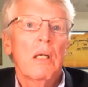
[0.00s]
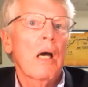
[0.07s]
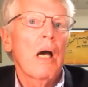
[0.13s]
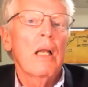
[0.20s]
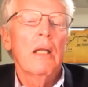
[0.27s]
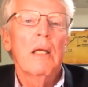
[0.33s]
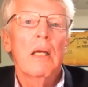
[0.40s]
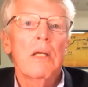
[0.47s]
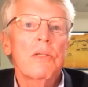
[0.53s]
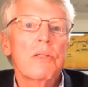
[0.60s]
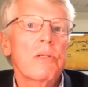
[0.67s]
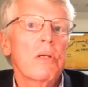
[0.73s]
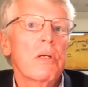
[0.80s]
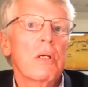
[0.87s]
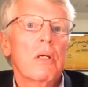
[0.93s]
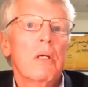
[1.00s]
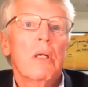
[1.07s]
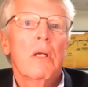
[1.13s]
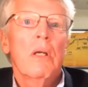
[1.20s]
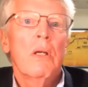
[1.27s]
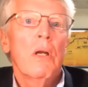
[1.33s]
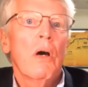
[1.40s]
colleagues,
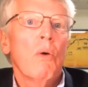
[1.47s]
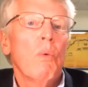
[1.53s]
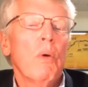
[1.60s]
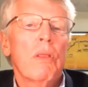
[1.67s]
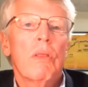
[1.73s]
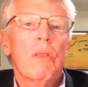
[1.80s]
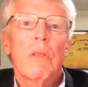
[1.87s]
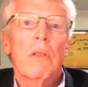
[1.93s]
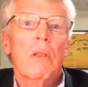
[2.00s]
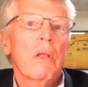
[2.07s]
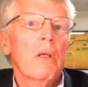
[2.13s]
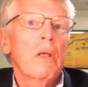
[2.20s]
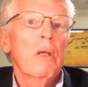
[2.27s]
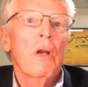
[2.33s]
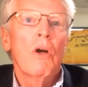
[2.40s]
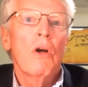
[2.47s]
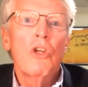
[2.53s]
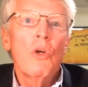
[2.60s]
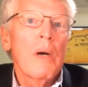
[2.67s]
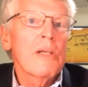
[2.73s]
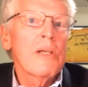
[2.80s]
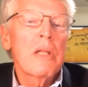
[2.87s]
with,
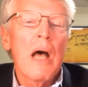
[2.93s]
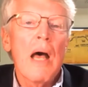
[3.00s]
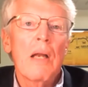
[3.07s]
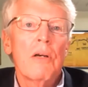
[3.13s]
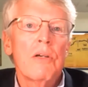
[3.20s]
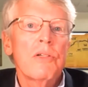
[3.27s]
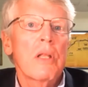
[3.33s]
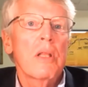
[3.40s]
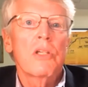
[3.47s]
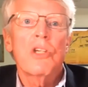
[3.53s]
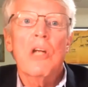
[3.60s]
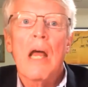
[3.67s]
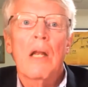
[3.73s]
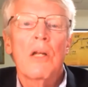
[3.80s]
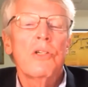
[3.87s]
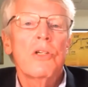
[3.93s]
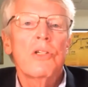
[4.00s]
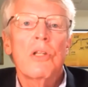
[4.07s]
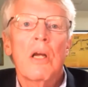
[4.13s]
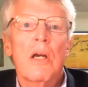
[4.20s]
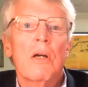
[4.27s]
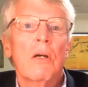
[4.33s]
US dollars and the
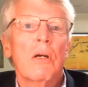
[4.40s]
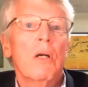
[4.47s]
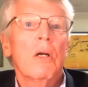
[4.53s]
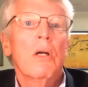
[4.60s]
challenges there.